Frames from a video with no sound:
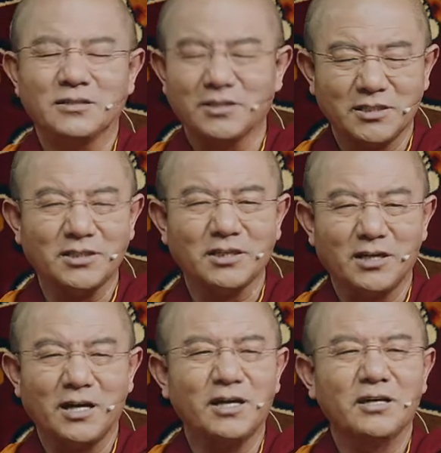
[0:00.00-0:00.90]
They're
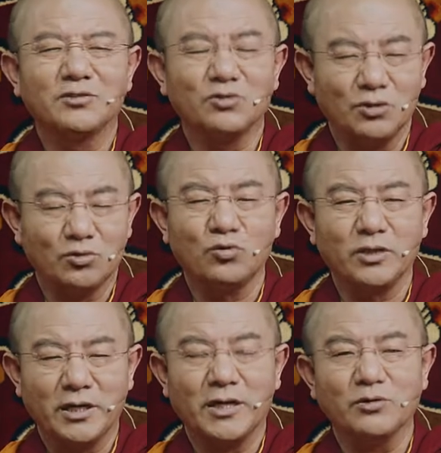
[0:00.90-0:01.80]
just lost
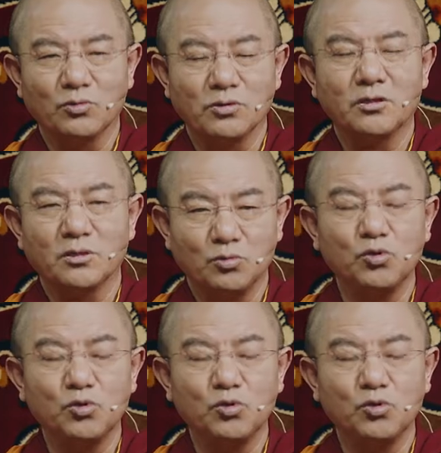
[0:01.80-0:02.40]
temporarily.